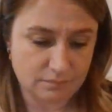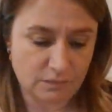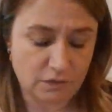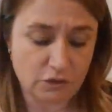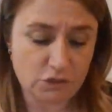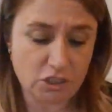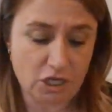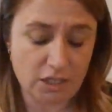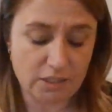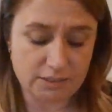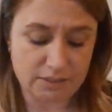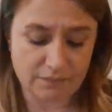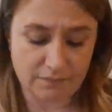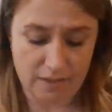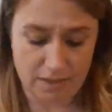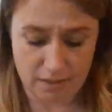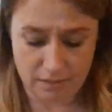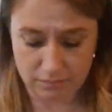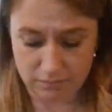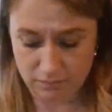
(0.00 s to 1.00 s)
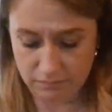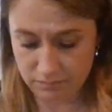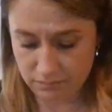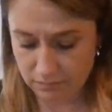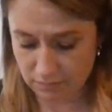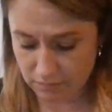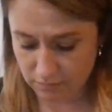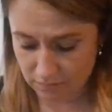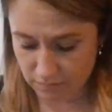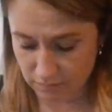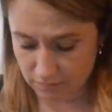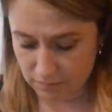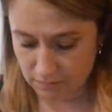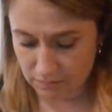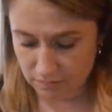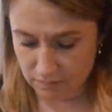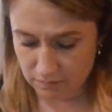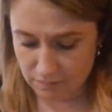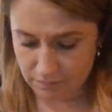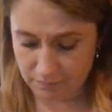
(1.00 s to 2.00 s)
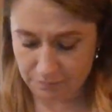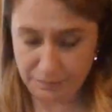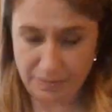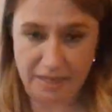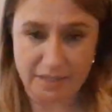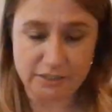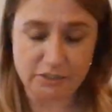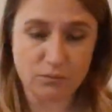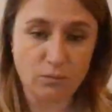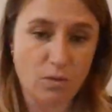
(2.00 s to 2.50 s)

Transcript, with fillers: They're jealous of that. Page